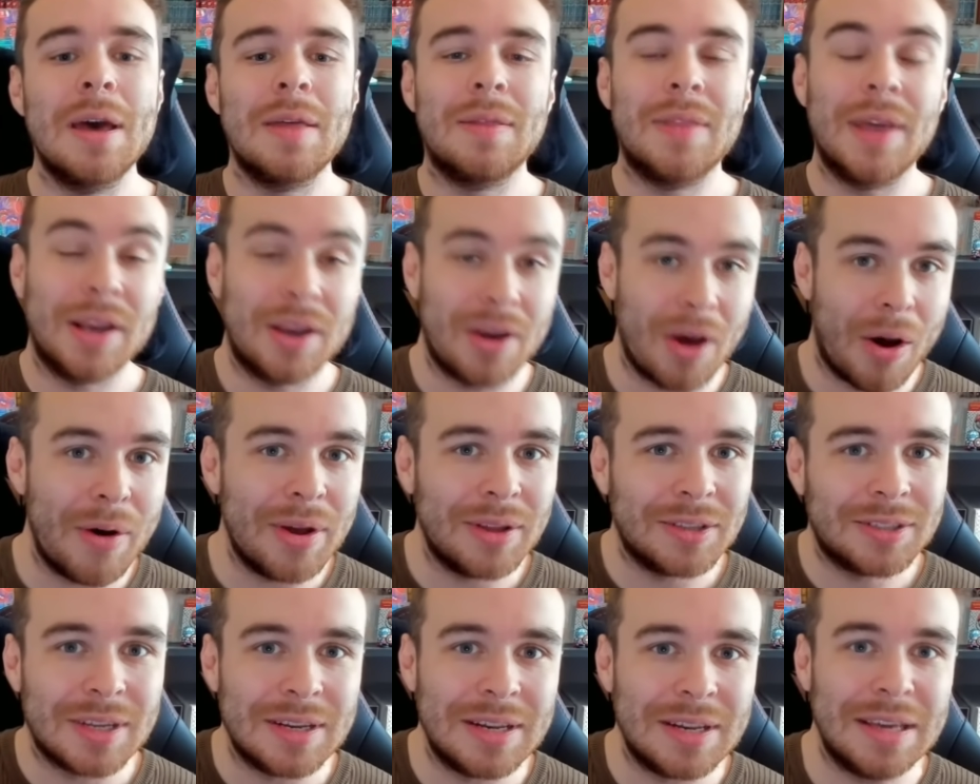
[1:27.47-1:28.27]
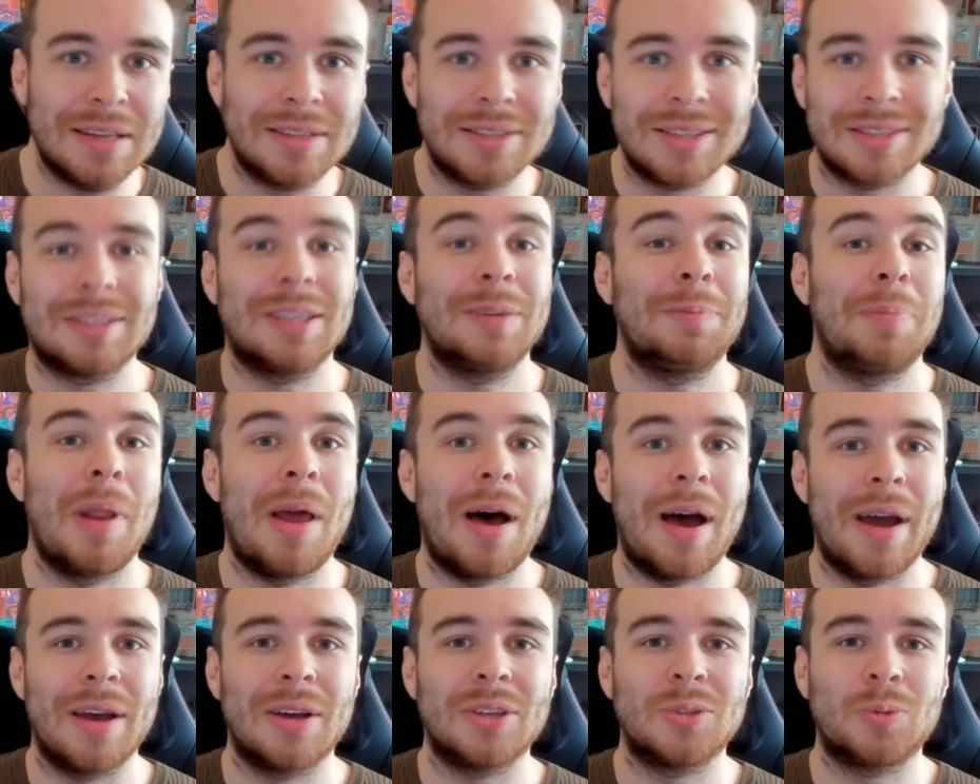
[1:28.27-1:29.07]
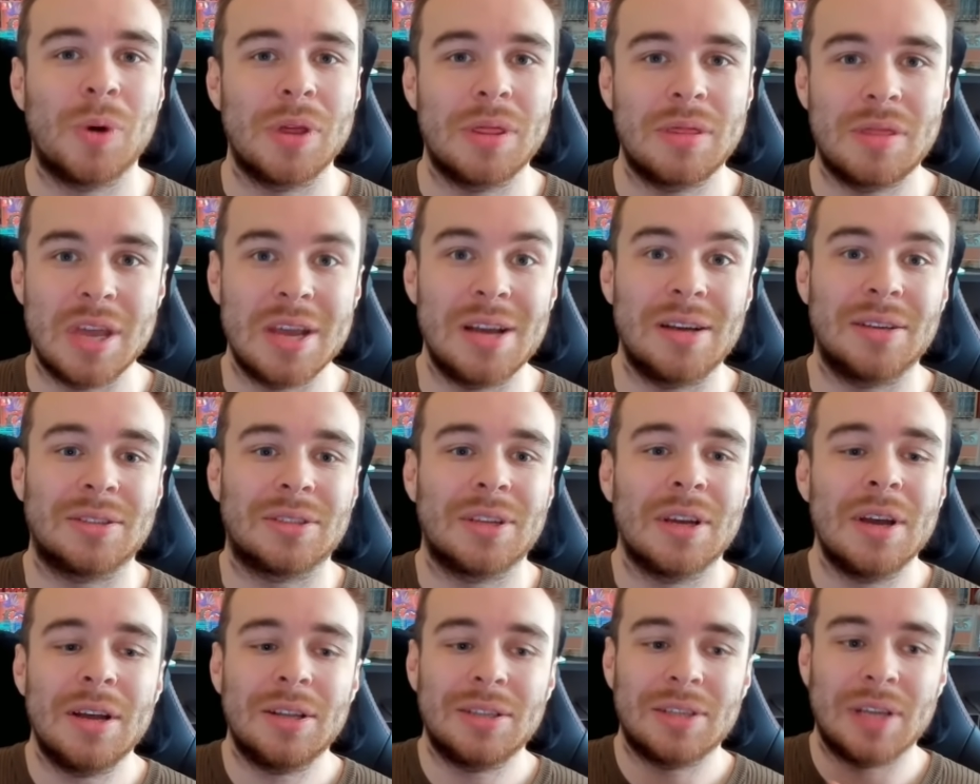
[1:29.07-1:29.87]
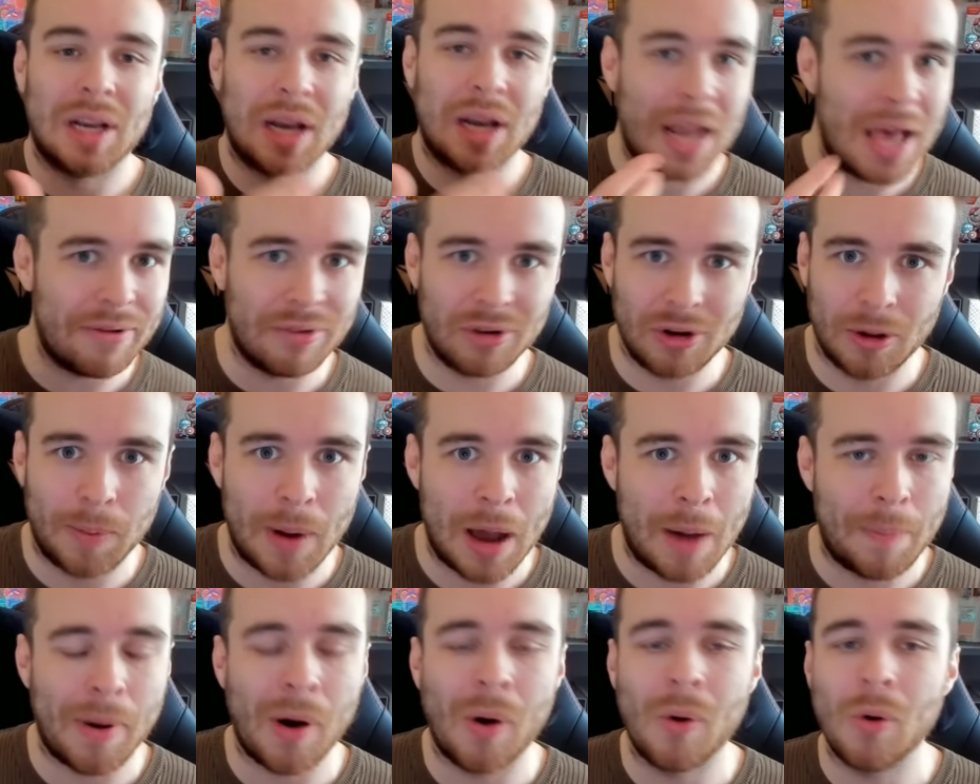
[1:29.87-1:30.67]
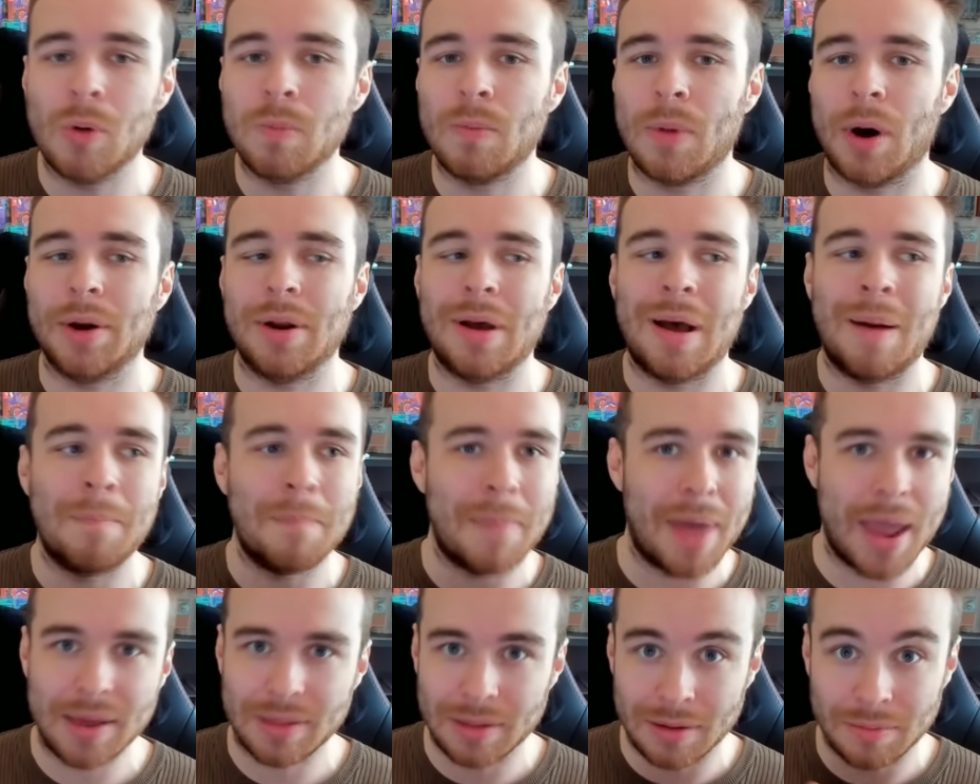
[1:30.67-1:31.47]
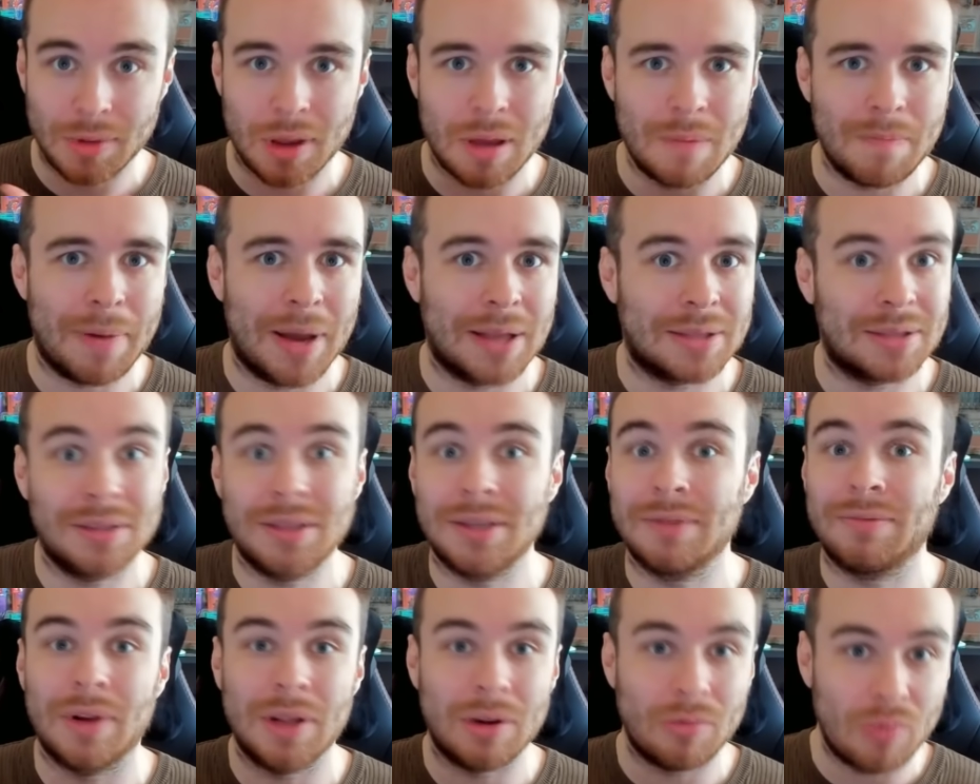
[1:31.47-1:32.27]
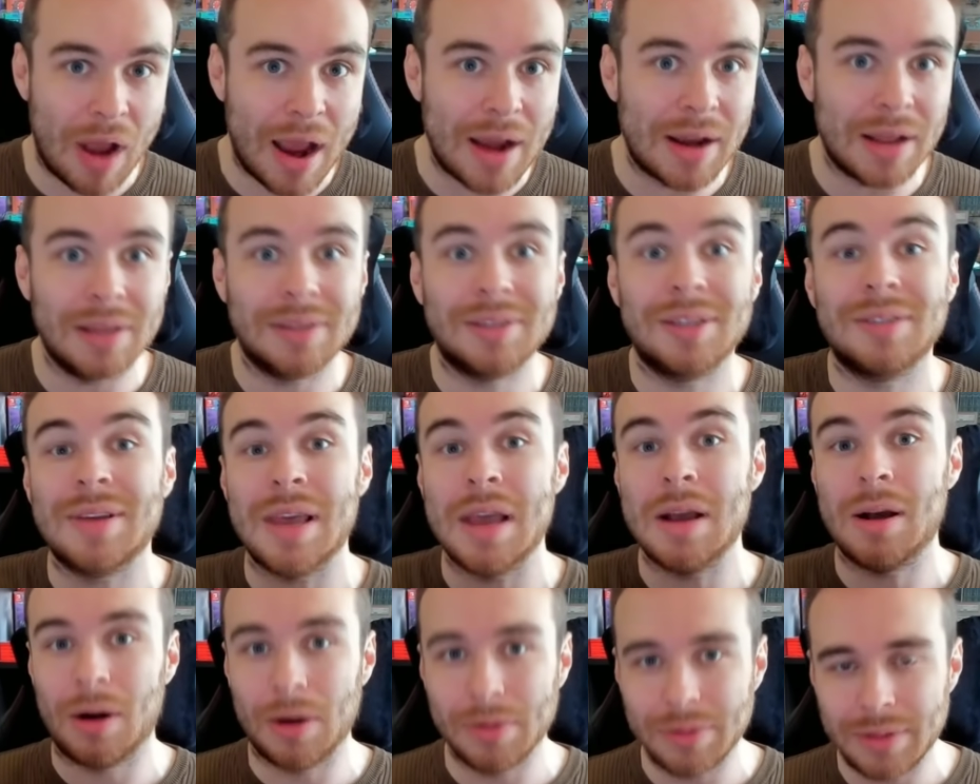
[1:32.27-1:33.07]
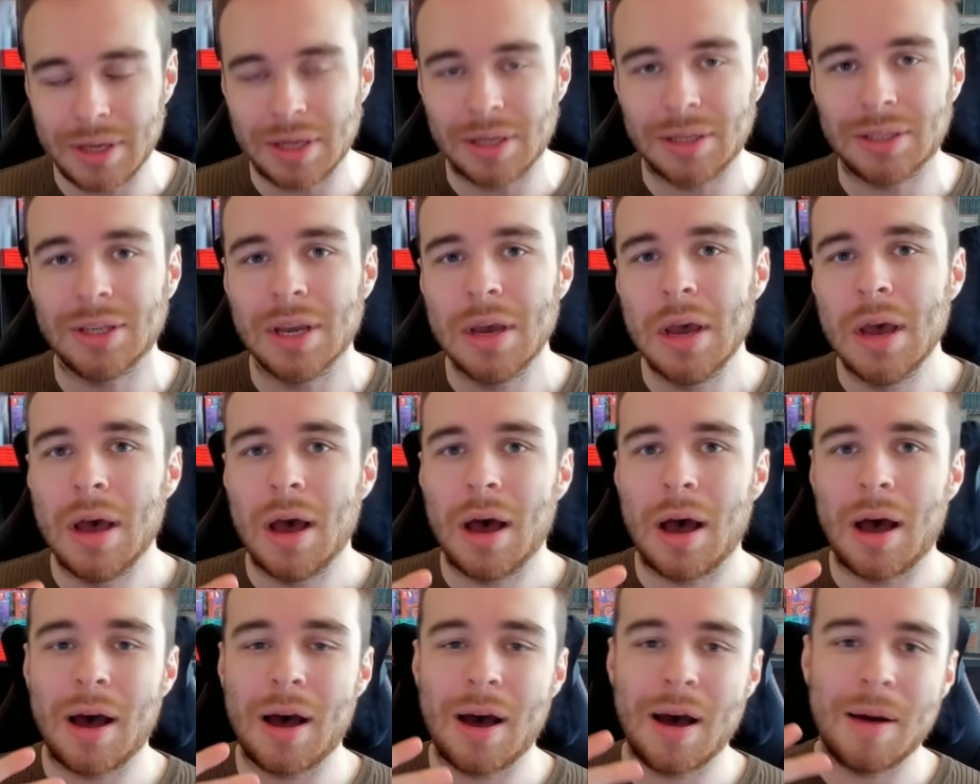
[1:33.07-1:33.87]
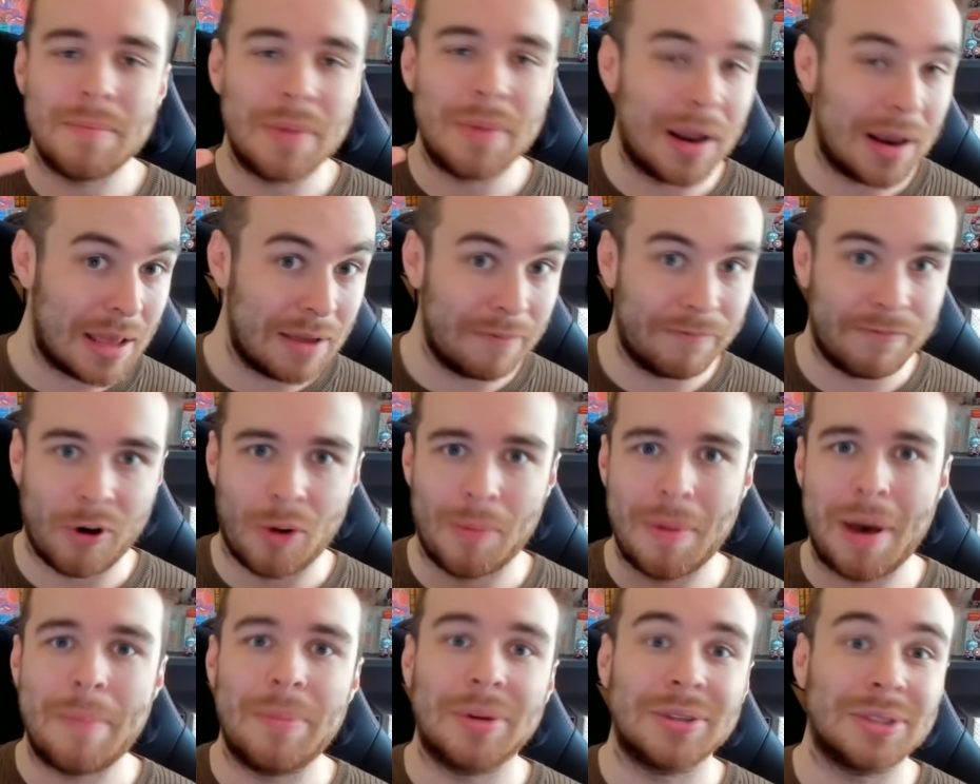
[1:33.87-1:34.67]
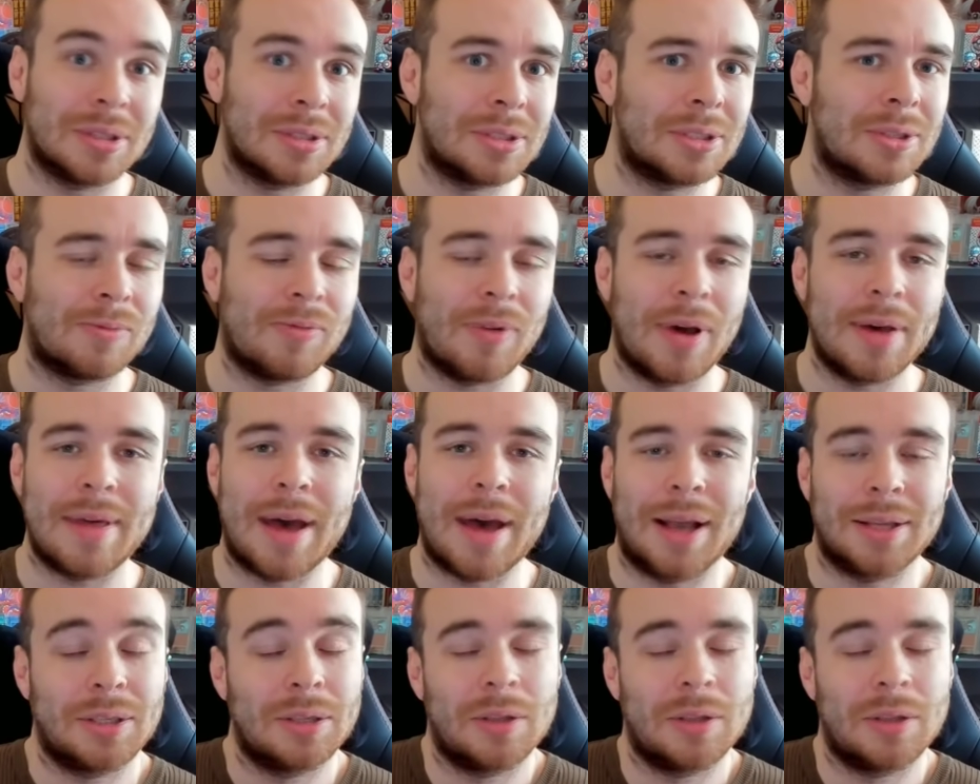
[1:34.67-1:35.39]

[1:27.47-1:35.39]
They're going to need to supply us with things to level up our Pokemon and make them competitively ready to take on these um, Elite Four members and stuff like that.